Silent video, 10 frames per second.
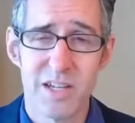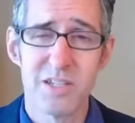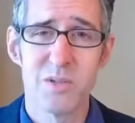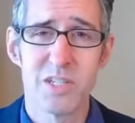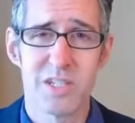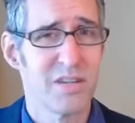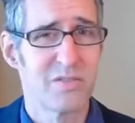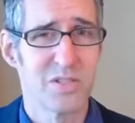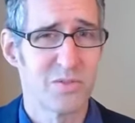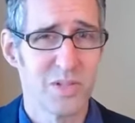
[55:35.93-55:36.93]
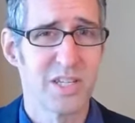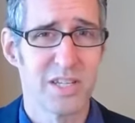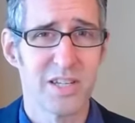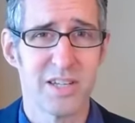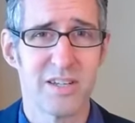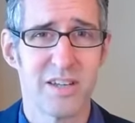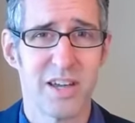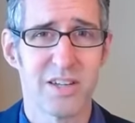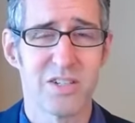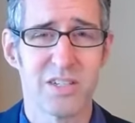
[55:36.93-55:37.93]
Unto itself is really good,
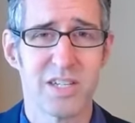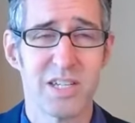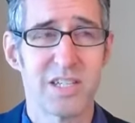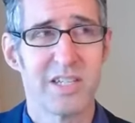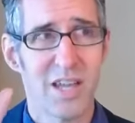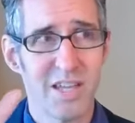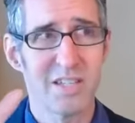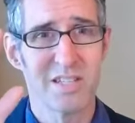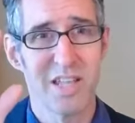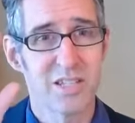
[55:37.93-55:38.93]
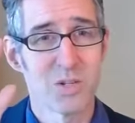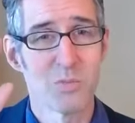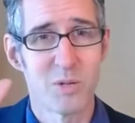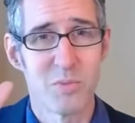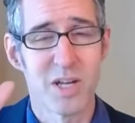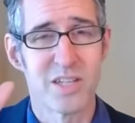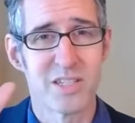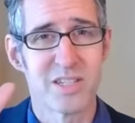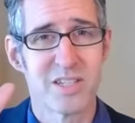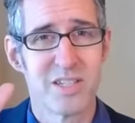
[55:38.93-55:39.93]
actually. It's nice. That's open mind.